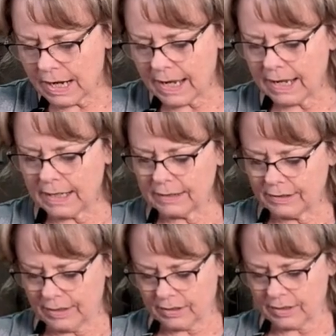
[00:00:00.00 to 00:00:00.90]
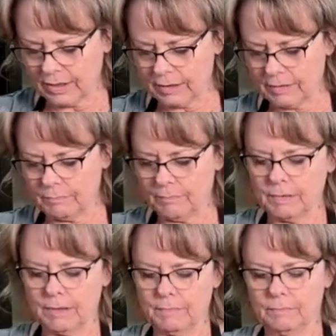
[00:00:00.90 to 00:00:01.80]
And it says to
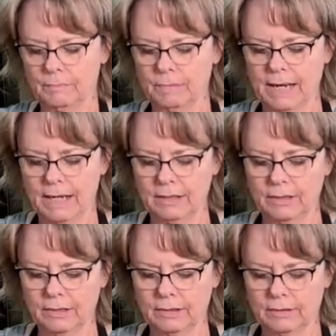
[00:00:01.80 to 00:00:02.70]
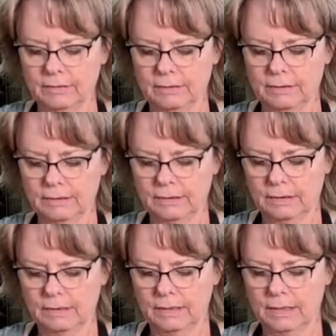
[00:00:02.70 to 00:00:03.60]
add the
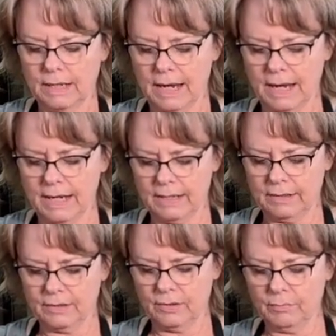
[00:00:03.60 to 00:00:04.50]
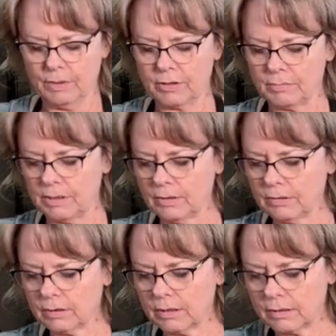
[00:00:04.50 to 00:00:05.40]
eggs to the
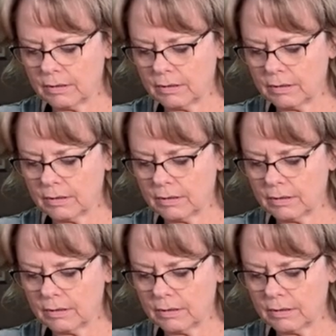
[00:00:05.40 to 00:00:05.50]
buttermilk,